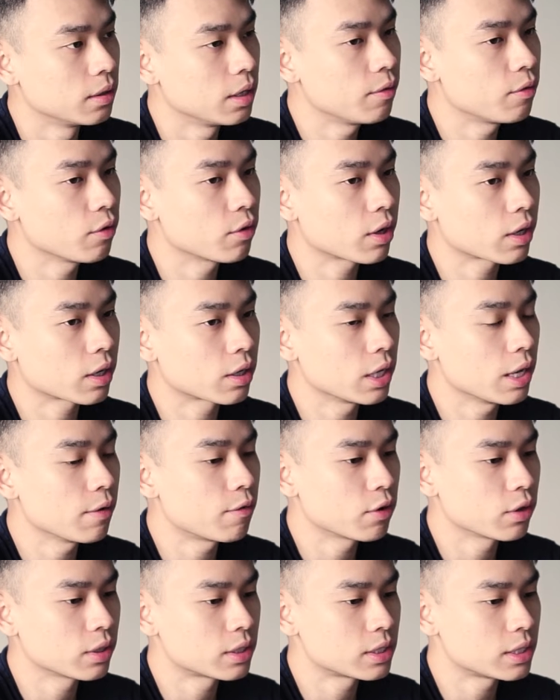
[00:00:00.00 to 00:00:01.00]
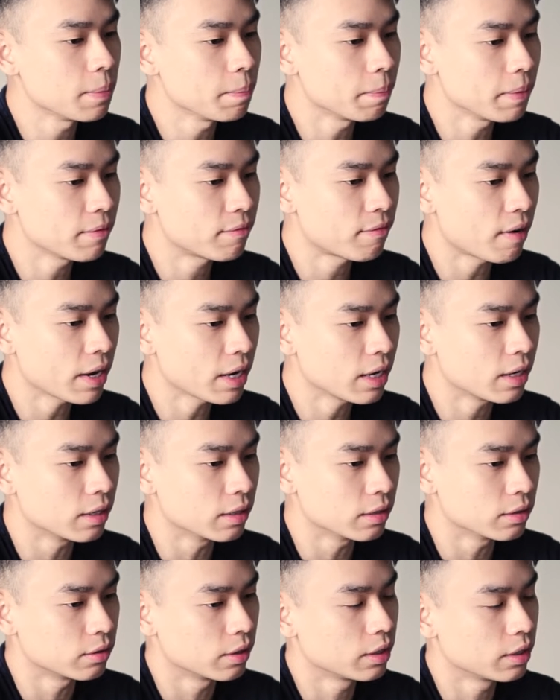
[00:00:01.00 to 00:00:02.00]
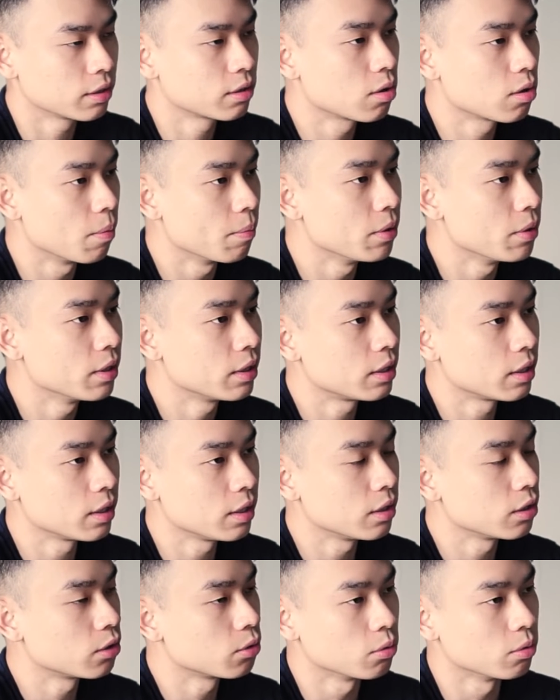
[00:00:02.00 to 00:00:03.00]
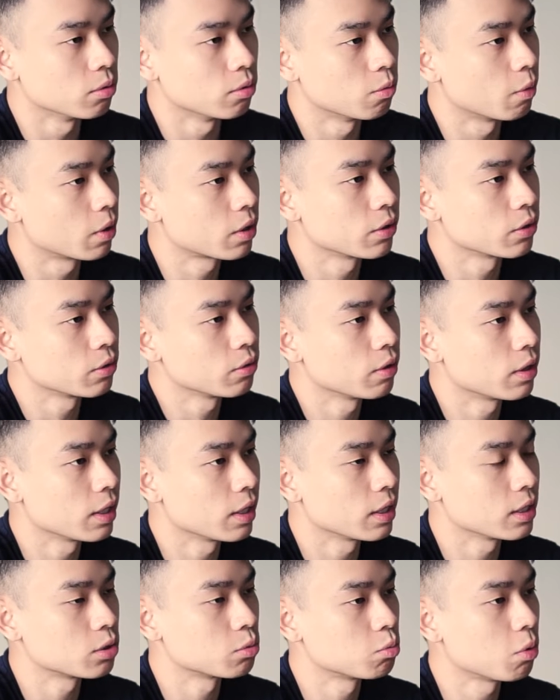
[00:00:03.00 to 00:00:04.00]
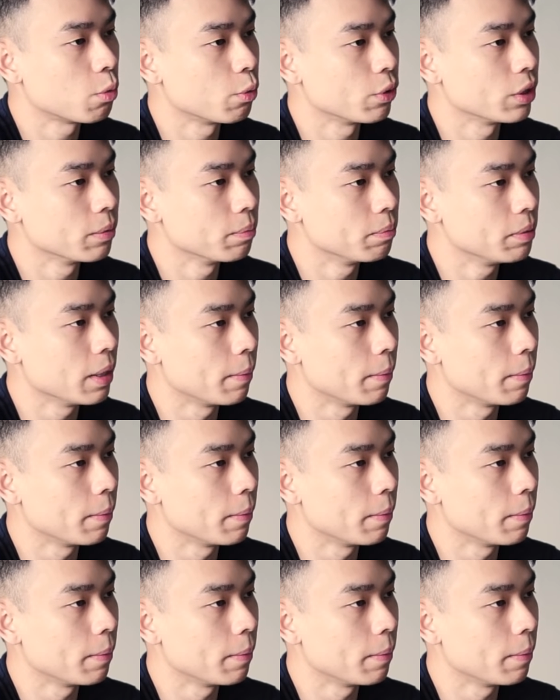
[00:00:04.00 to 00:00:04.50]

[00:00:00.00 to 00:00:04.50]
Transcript: If you could simplify it, right, community into one or two things, what would it be?